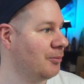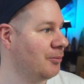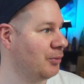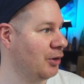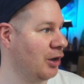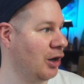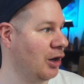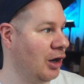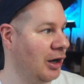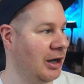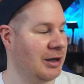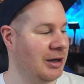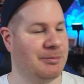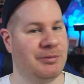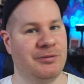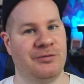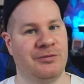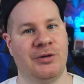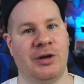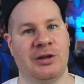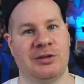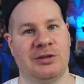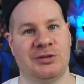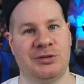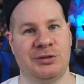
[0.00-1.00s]
but I
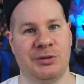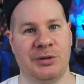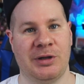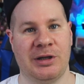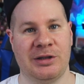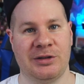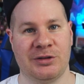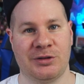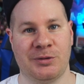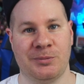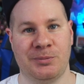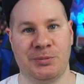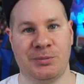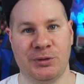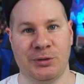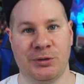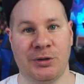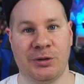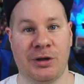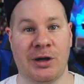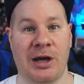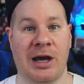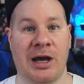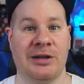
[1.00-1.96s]
prefer to do it in the computer.